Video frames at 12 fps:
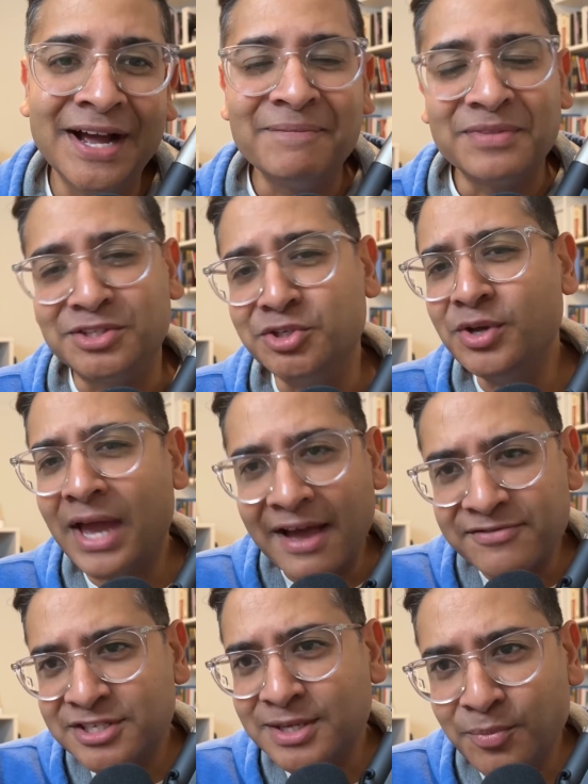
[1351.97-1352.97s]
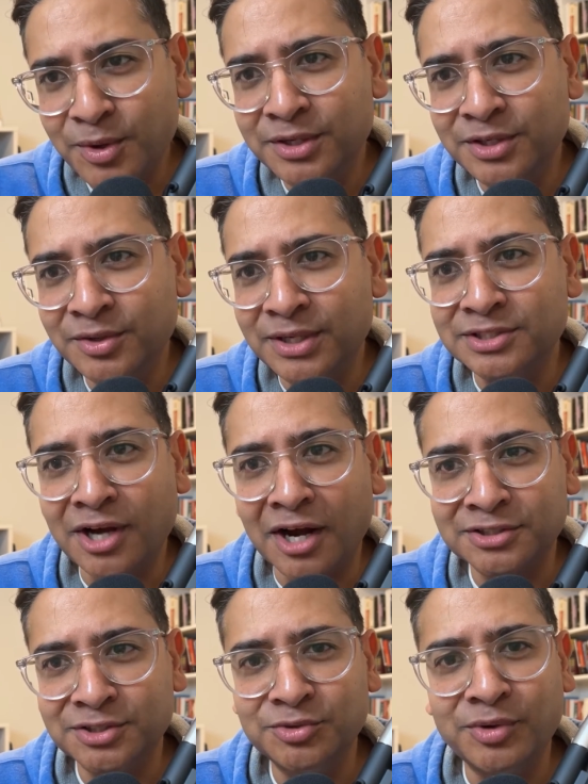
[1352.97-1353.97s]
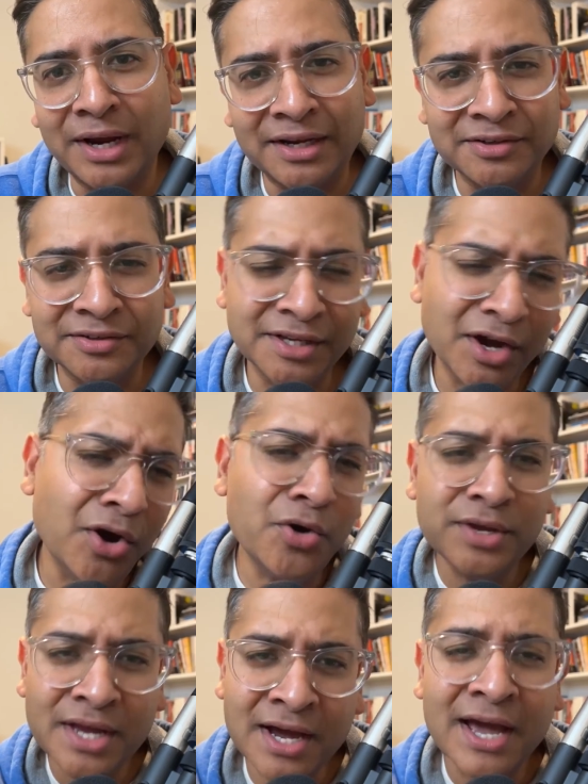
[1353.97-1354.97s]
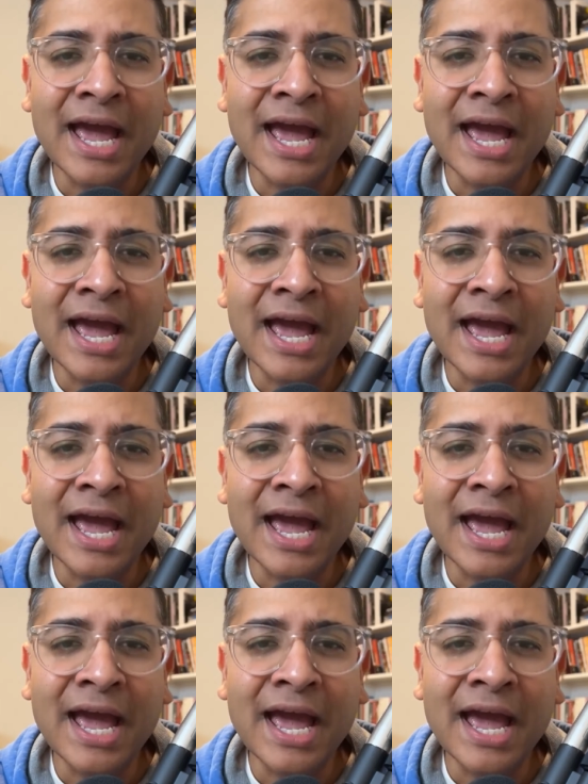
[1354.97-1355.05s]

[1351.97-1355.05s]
Do you have someone you can talk to regularly? Oh yeah.